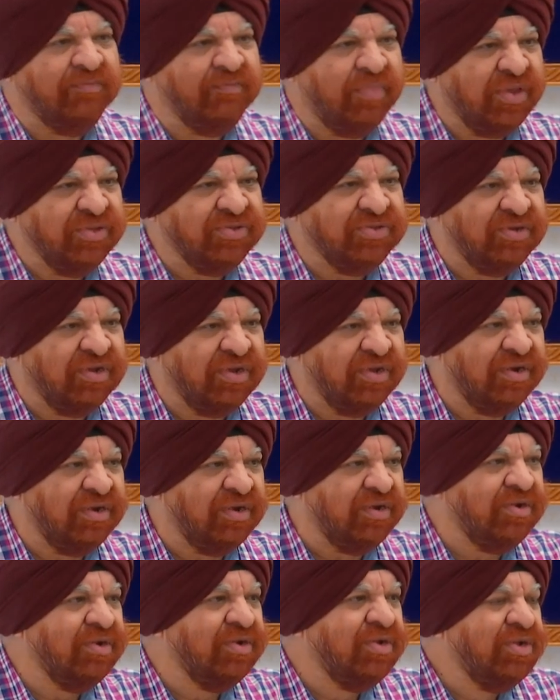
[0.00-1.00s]

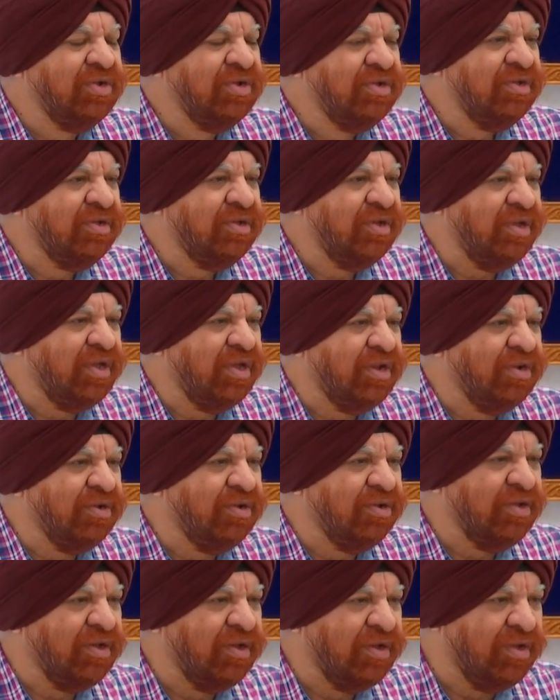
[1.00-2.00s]
ambassador
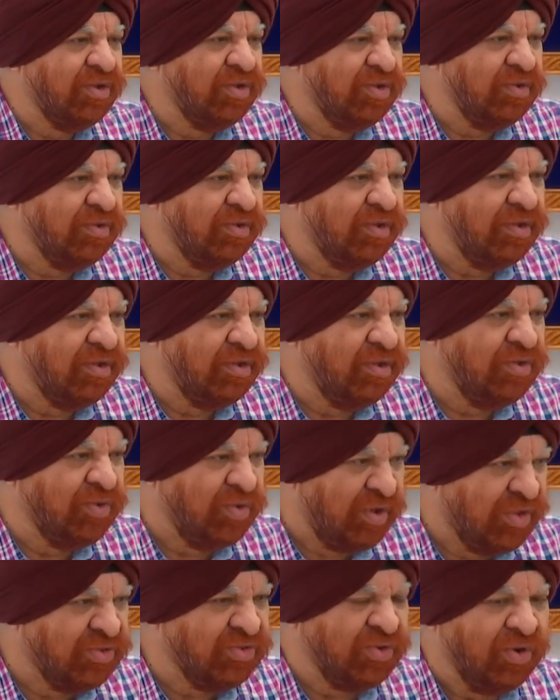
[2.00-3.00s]
in uh,
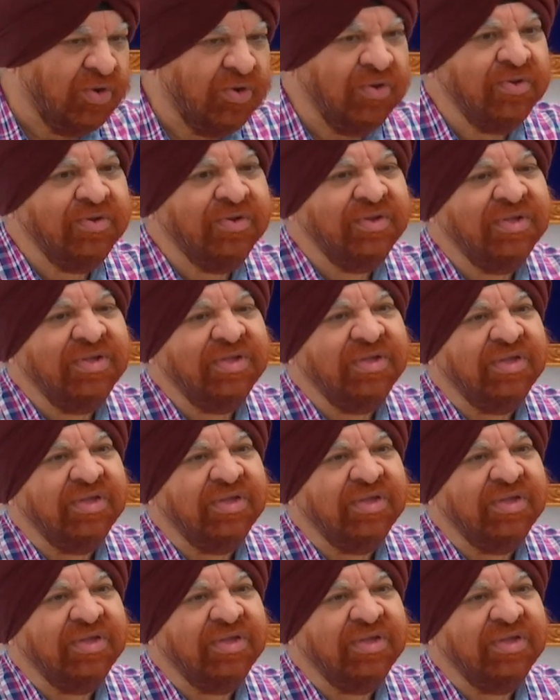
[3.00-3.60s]
UNESCO.